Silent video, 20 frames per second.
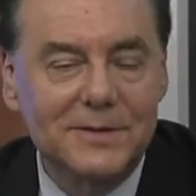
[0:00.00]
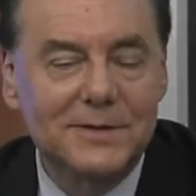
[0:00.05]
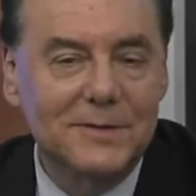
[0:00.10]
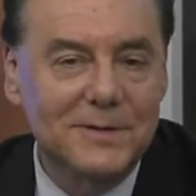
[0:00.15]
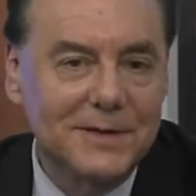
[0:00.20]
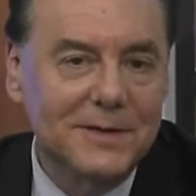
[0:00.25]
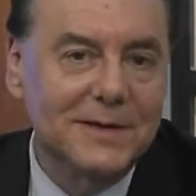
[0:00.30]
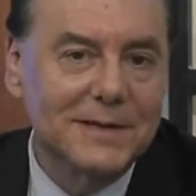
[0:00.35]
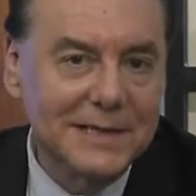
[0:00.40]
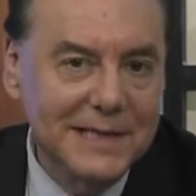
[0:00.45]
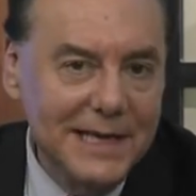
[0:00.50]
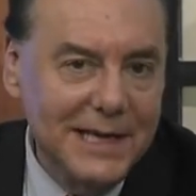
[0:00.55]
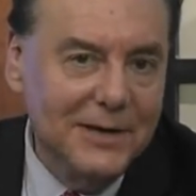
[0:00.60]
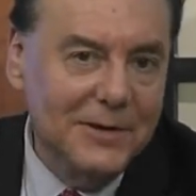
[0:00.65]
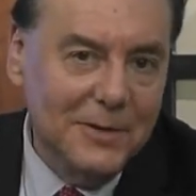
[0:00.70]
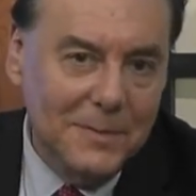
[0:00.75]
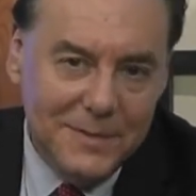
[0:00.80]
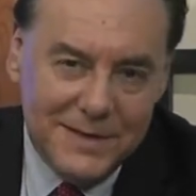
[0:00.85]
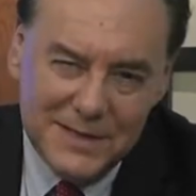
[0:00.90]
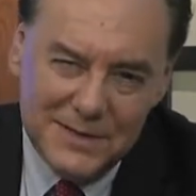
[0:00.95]
So you're
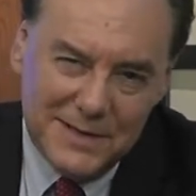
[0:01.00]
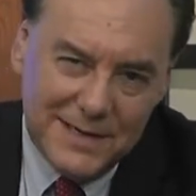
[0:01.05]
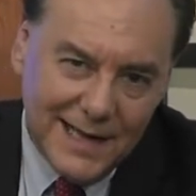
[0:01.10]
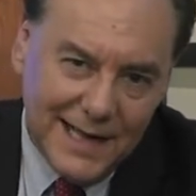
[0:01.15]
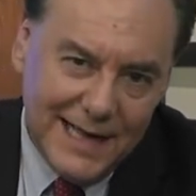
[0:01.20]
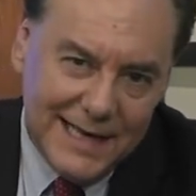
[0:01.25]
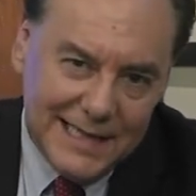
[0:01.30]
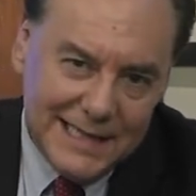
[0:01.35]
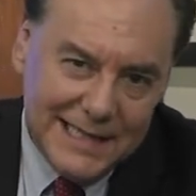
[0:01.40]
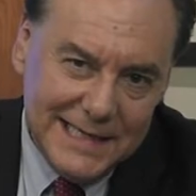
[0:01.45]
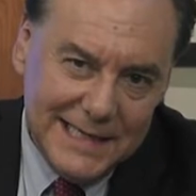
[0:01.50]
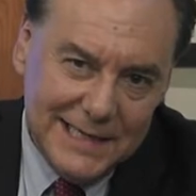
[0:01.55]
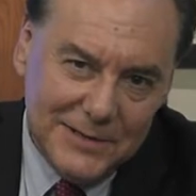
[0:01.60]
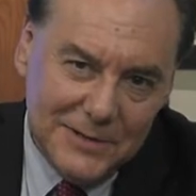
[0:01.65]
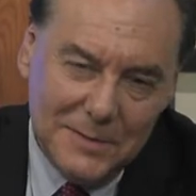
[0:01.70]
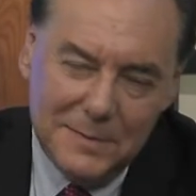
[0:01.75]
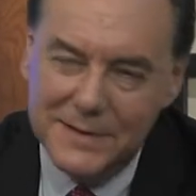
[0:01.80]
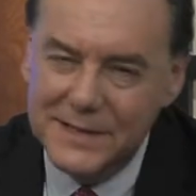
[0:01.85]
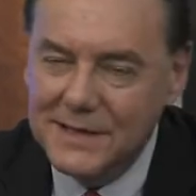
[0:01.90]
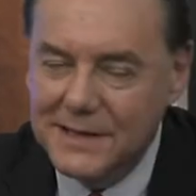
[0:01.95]
illegal, but you're kind of
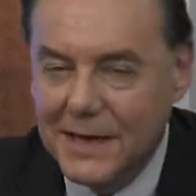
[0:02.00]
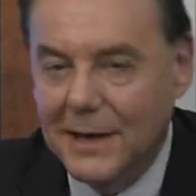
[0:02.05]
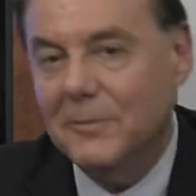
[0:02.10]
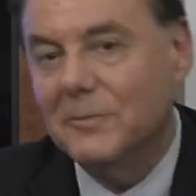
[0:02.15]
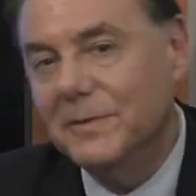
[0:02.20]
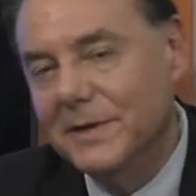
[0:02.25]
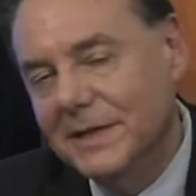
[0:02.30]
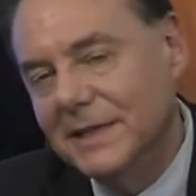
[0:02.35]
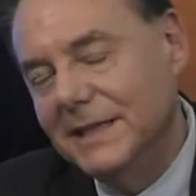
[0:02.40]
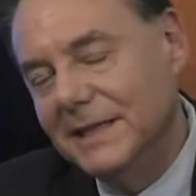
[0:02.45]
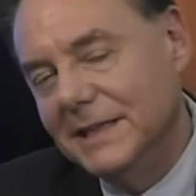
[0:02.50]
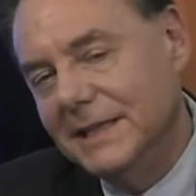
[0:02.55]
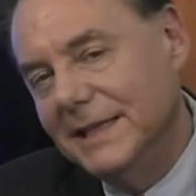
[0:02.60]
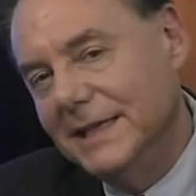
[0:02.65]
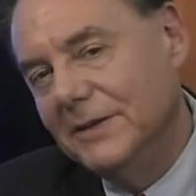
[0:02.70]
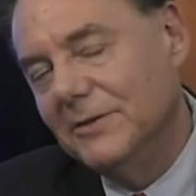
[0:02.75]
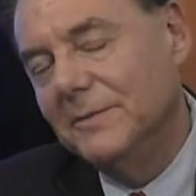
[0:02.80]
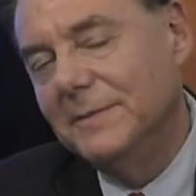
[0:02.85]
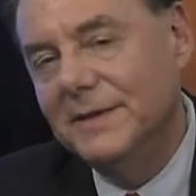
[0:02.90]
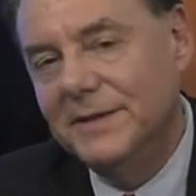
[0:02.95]
legal, but you're not really
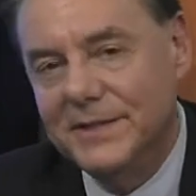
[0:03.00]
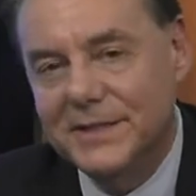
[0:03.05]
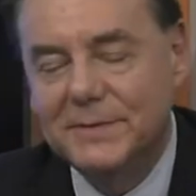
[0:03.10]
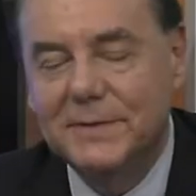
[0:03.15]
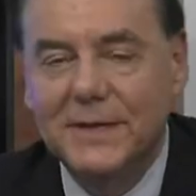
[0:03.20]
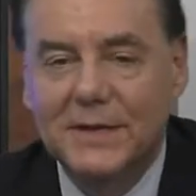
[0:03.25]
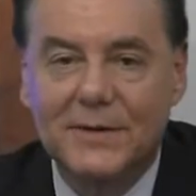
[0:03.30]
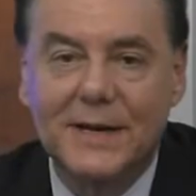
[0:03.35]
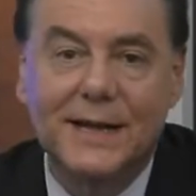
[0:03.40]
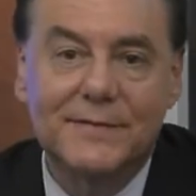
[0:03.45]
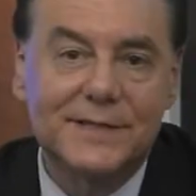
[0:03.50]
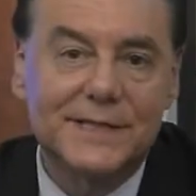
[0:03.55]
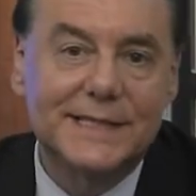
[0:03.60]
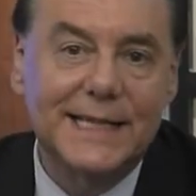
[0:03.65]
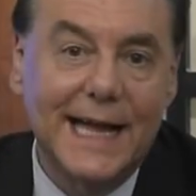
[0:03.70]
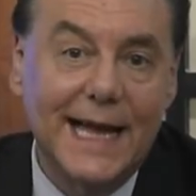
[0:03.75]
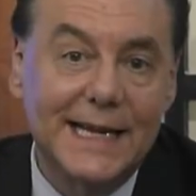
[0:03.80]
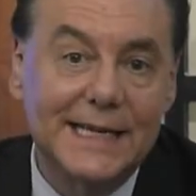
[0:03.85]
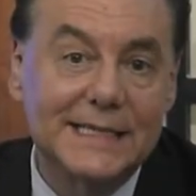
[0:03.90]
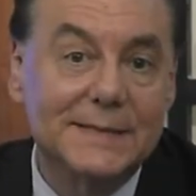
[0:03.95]
legal because you really don't have
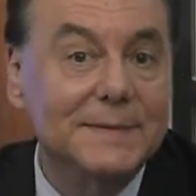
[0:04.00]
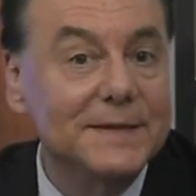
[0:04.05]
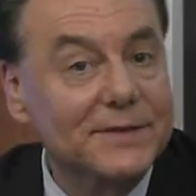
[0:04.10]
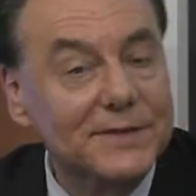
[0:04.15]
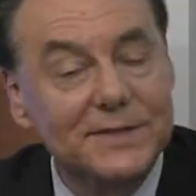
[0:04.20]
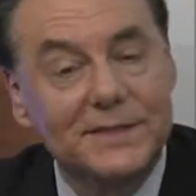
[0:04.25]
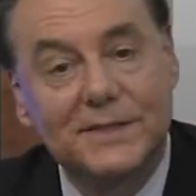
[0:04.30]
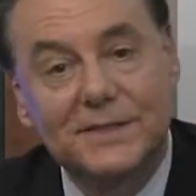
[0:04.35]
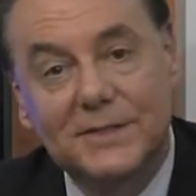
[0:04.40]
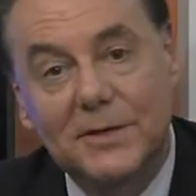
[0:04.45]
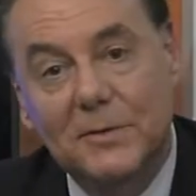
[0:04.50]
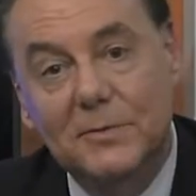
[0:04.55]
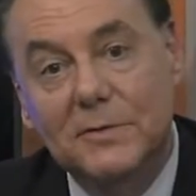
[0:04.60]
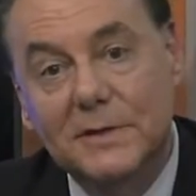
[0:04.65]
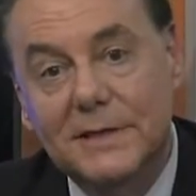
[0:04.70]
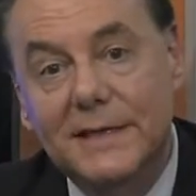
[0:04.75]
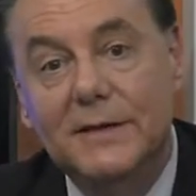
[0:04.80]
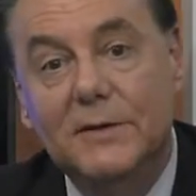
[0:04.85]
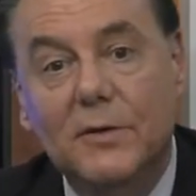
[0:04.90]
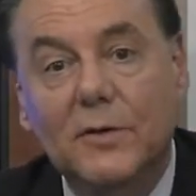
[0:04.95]
status because there's no
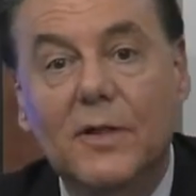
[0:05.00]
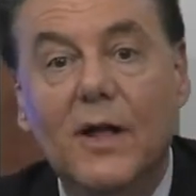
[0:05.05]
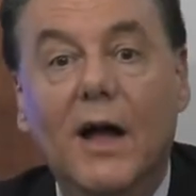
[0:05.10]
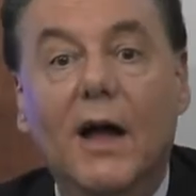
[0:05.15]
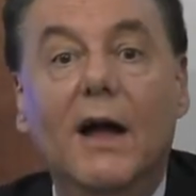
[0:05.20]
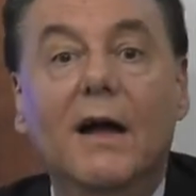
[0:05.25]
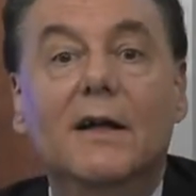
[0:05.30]
legal,